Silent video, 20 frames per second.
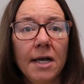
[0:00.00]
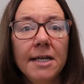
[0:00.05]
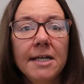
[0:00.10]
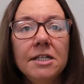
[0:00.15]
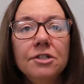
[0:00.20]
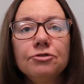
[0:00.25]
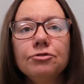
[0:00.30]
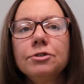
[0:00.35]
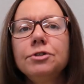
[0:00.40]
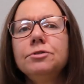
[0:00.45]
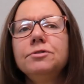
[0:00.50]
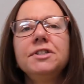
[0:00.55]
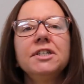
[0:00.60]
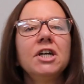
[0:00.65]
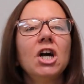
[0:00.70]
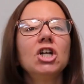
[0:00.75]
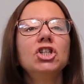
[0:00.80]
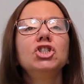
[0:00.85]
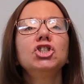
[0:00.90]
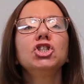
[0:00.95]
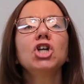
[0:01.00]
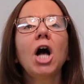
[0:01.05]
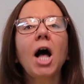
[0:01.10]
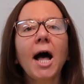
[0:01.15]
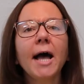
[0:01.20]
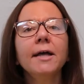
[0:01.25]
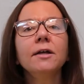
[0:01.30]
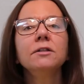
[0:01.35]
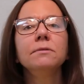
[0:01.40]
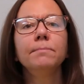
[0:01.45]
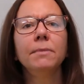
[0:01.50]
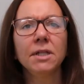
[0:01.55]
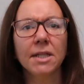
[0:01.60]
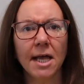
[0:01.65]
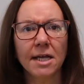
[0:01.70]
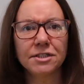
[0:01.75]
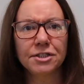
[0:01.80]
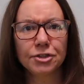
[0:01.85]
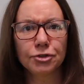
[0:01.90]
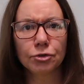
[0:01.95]
introducing a child
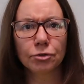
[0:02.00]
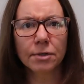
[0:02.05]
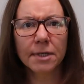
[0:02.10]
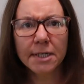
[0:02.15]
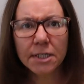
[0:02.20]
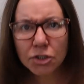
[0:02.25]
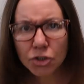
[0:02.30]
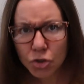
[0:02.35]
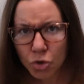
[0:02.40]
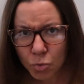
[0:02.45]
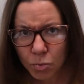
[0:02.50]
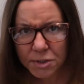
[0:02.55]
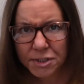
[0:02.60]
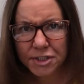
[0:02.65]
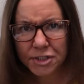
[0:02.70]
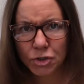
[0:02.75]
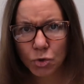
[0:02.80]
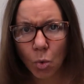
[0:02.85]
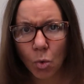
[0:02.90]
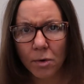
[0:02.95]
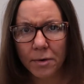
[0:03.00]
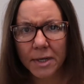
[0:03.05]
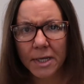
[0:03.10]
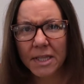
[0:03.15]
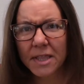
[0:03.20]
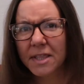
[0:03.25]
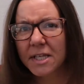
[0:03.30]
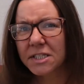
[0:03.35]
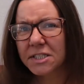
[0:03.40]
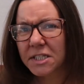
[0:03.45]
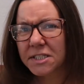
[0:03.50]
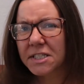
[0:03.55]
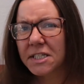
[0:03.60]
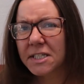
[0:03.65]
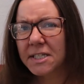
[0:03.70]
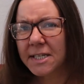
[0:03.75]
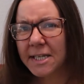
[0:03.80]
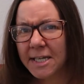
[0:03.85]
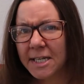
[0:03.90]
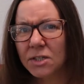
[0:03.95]
molester into a story that
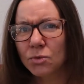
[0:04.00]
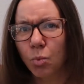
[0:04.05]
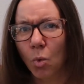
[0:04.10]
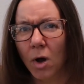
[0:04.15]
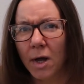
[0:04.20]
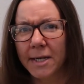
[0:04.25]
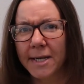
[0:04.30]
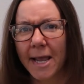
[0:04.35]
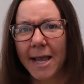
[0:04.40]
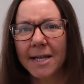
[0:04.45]
doesn't need one,